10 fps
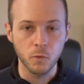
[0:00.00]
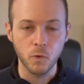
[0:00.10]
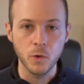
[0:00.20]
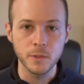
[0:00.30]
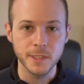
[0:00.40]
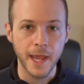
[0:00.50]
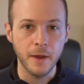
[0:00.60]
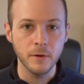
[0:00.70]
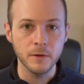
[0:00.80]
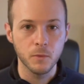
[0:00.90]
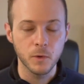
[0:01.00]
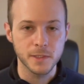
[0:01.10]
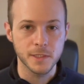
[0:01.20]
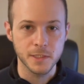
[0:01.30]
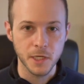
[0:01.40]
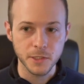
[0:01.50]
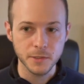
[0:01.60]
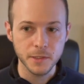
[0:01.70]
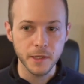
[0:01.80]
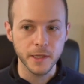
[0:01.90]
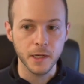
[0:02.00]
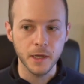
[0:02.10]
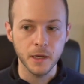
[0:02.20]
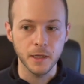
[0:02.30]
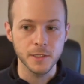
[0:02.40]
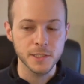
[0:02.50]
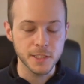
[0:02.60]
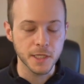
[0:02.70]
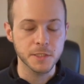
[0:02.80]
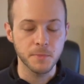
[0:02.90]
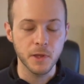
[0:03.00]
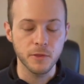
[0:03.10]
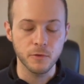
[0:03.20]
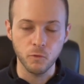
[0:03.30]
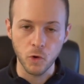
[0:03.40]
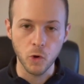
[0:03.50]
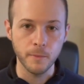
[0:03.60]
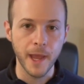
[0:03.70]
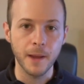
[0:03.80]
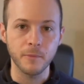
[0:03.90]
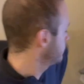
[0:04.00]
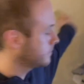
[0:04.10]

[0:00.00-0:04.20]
wrote down what's essentially like a 6-month roadmap.